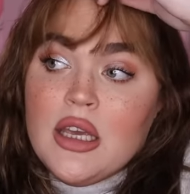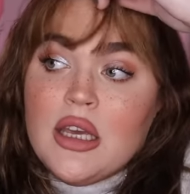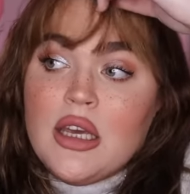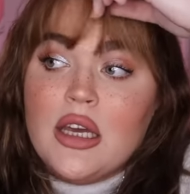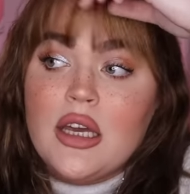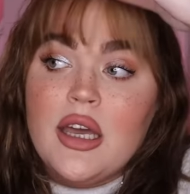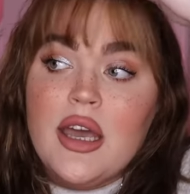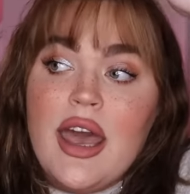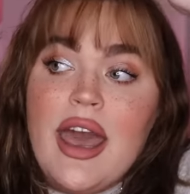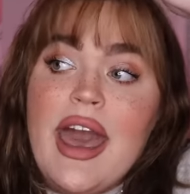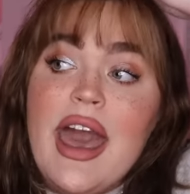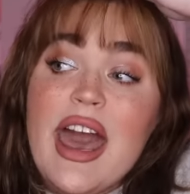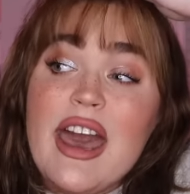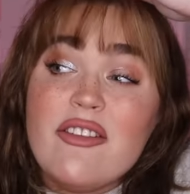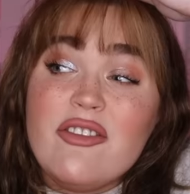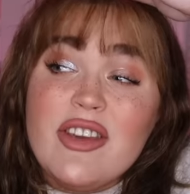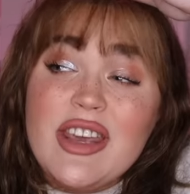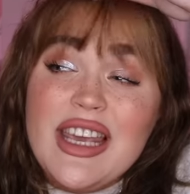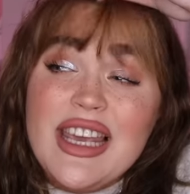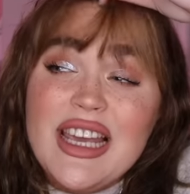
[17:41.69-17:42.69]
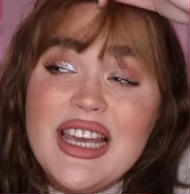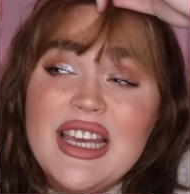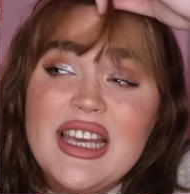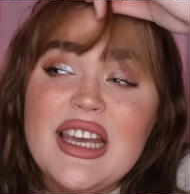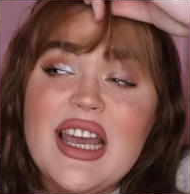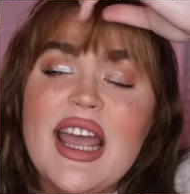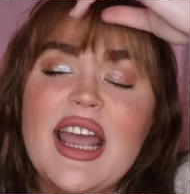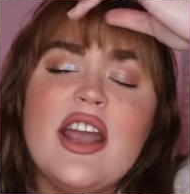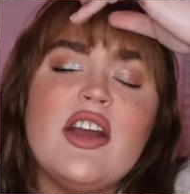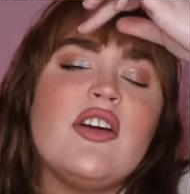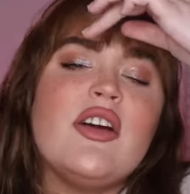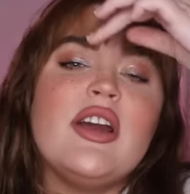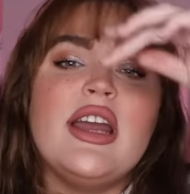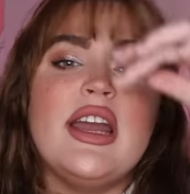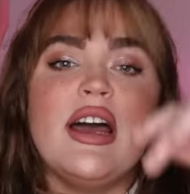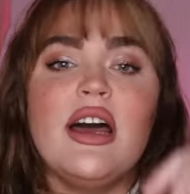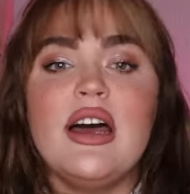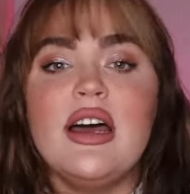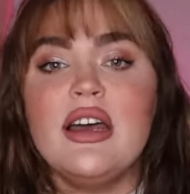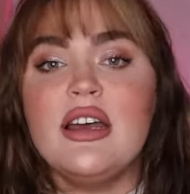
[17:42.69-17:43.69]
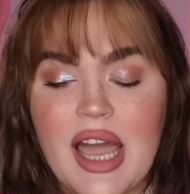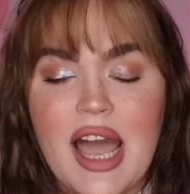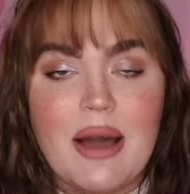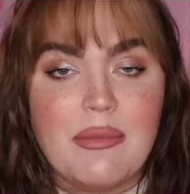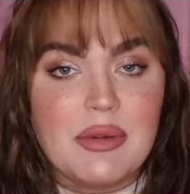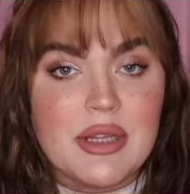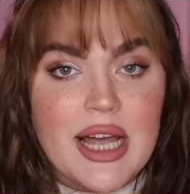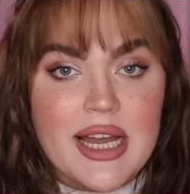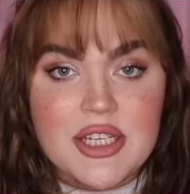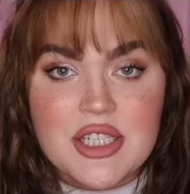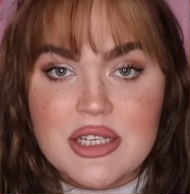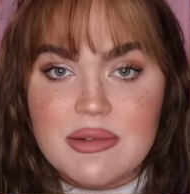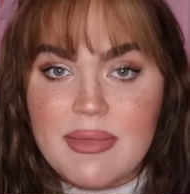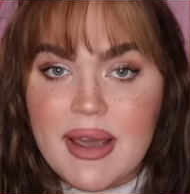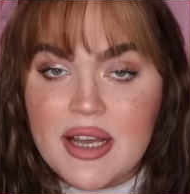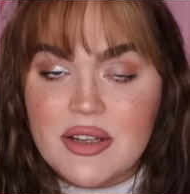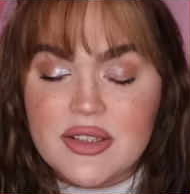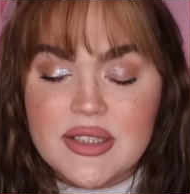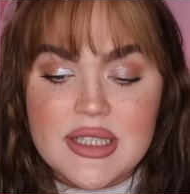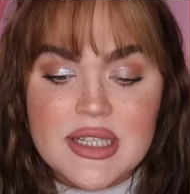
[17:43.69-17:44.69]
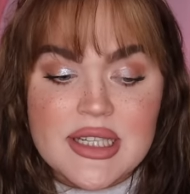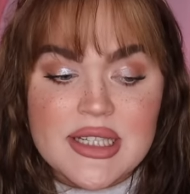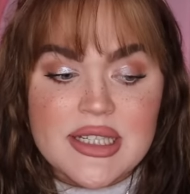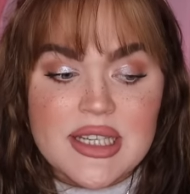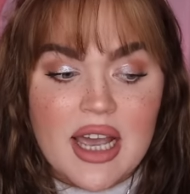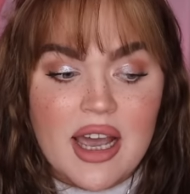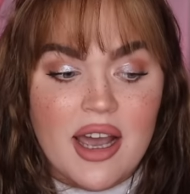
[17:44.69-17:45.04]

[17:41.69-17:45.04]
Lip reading: heavy area, the Appalachian Mountains.